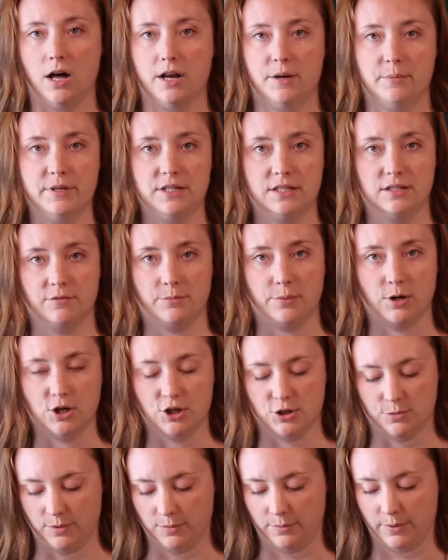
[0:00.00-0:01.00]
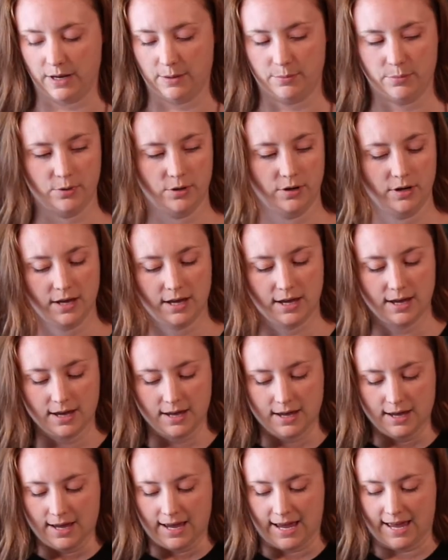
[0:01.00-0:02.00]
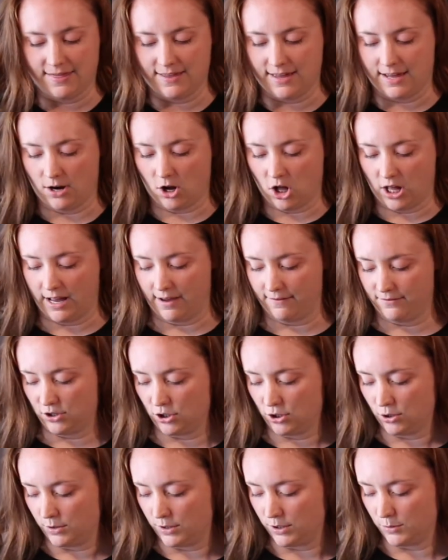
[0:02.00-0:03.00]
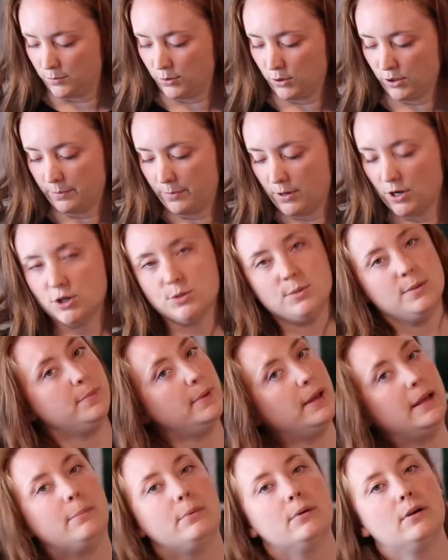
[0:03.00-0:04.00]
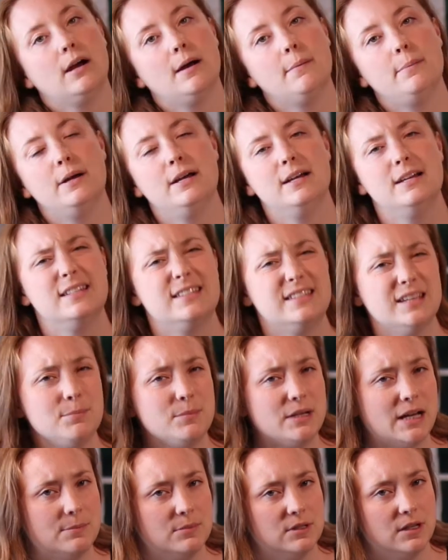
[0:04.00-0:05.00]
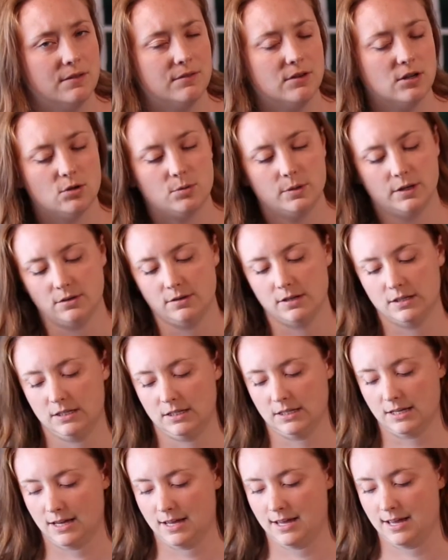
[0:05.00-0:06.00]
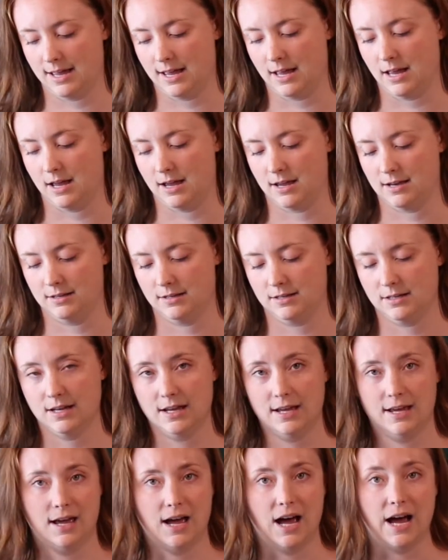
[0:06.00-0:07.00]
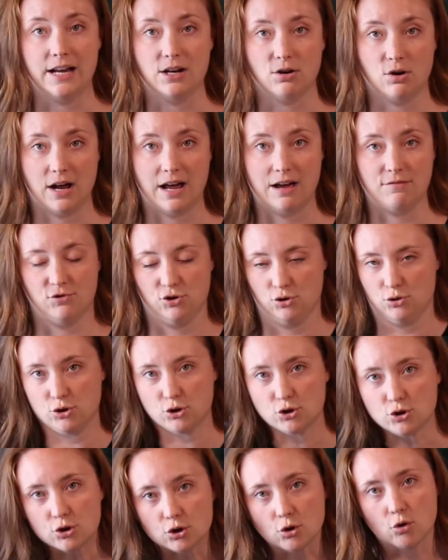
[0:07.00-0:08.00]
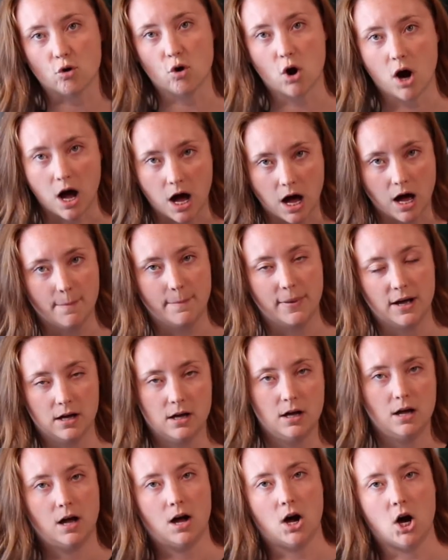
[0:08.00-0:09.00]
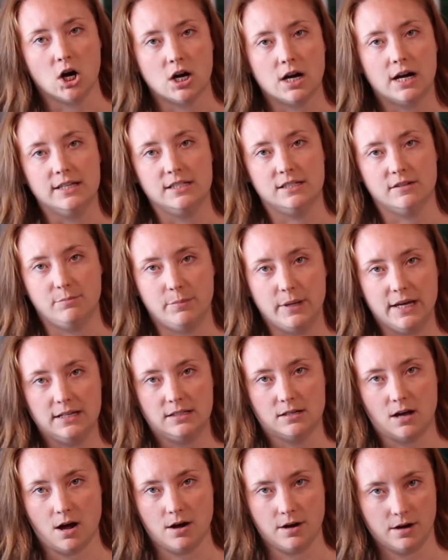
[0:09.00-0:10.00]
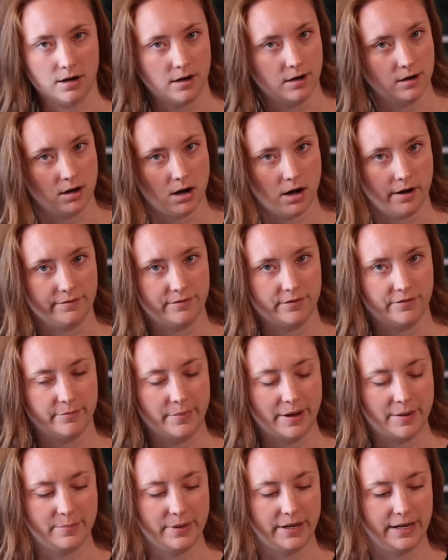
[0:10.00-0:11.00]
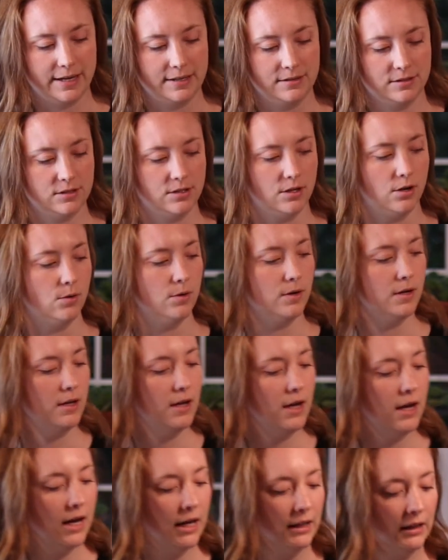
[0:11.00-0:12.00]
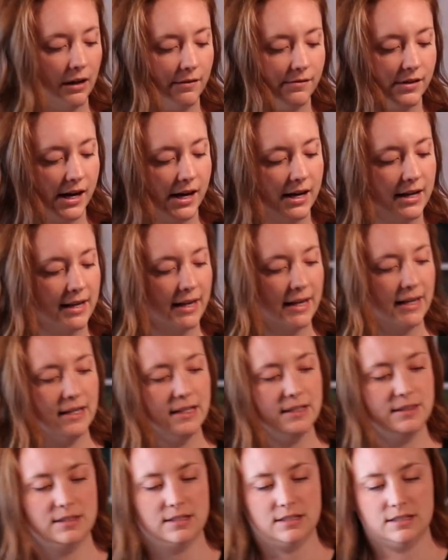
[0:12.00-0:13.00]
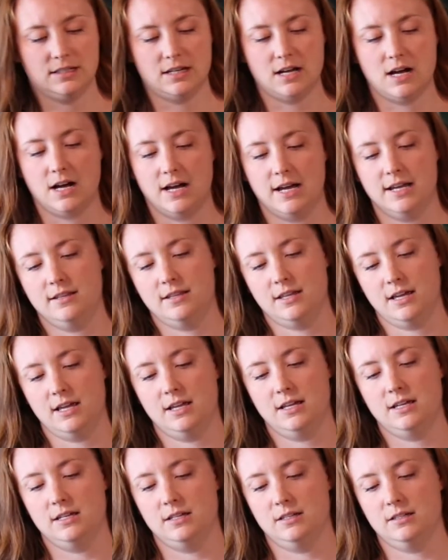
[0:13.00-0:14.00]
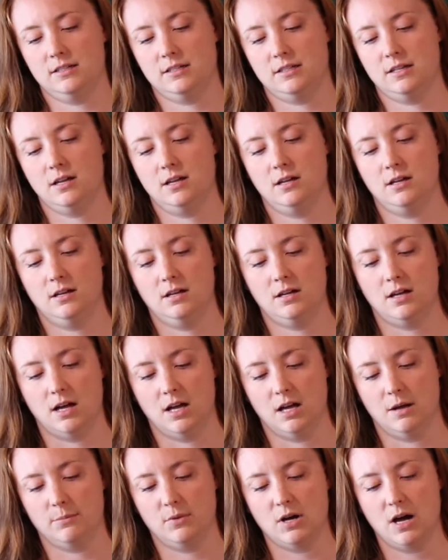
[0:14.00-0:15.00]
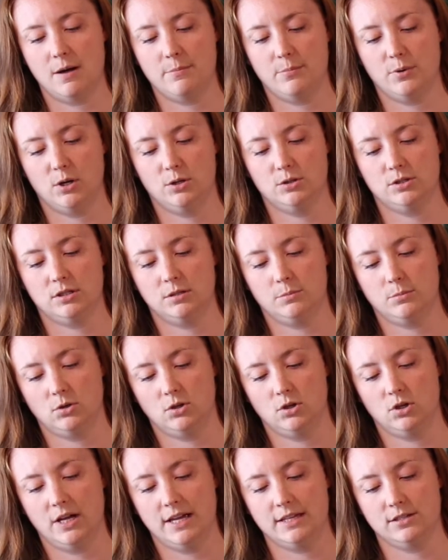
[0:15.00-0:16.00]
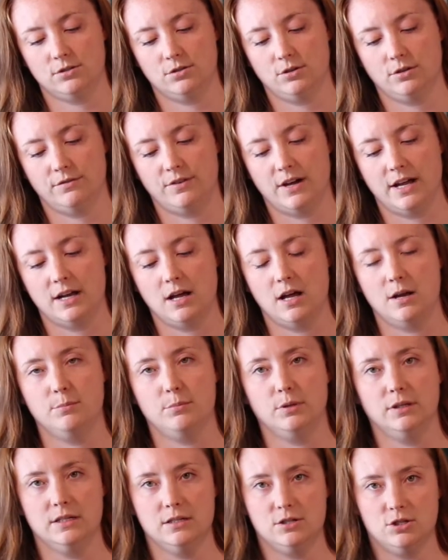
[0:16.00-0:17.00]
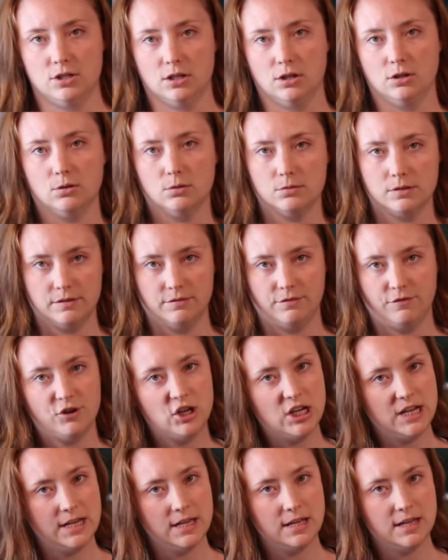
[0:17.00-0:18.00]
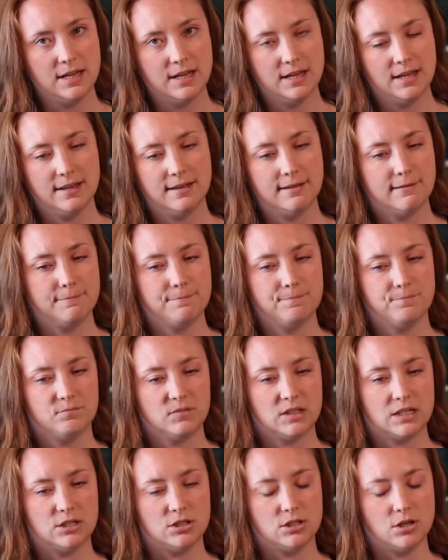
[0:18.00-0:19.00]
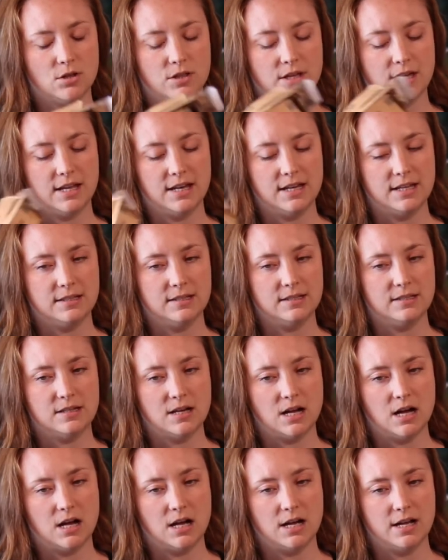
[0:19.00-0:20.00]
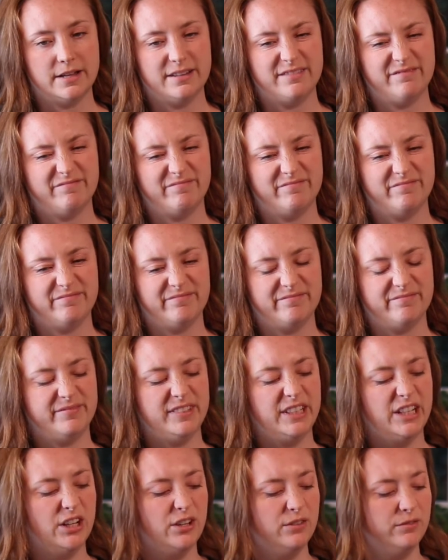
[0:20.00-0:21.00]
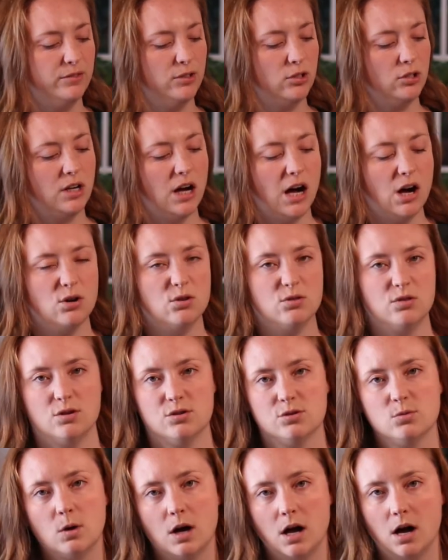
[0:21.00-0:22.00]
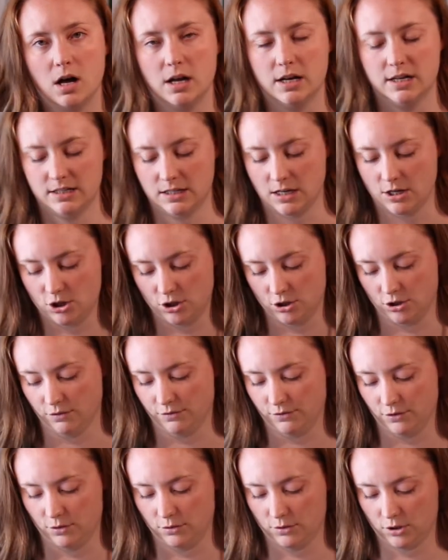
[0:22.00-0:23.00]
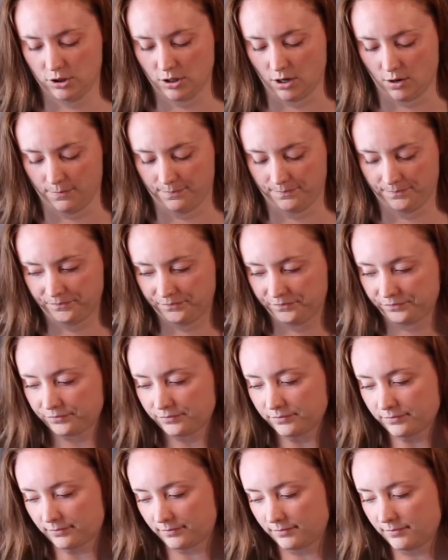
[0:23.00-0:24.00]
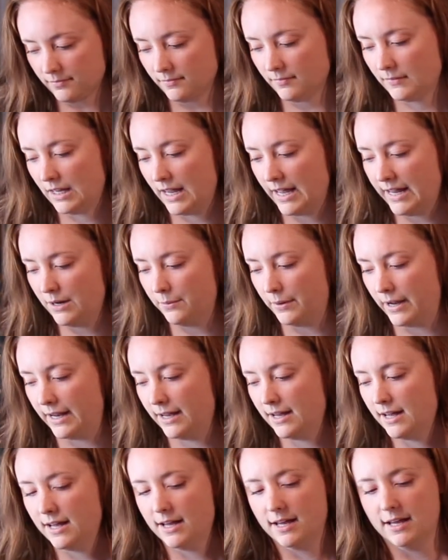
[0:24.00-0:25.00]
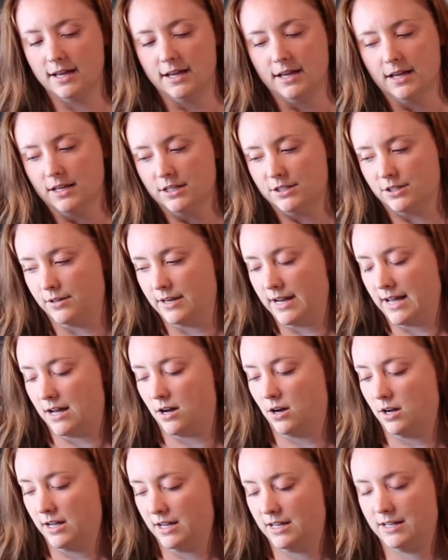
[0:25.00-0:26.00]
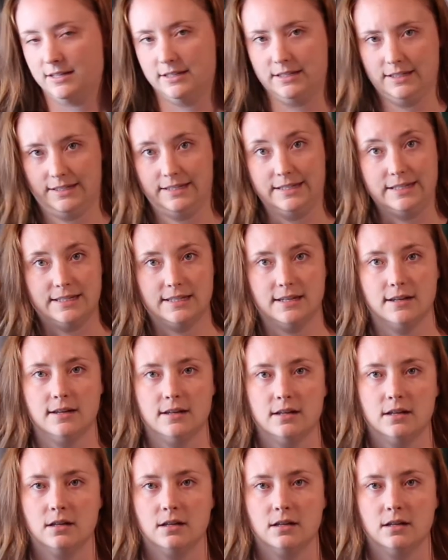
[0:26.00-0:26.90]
on a piece of parchment paper. And then all I have to do is pull the parchment paper up, sometimes give it a quick rinse, and I don't have to scrub all kinds of baked on gunk off of my pan. So I love that. And I get this kind that is compostable and certified unbleached and chlorine free, so that it's not, you know, got who knows what on it touching your food. So anyway, so now this is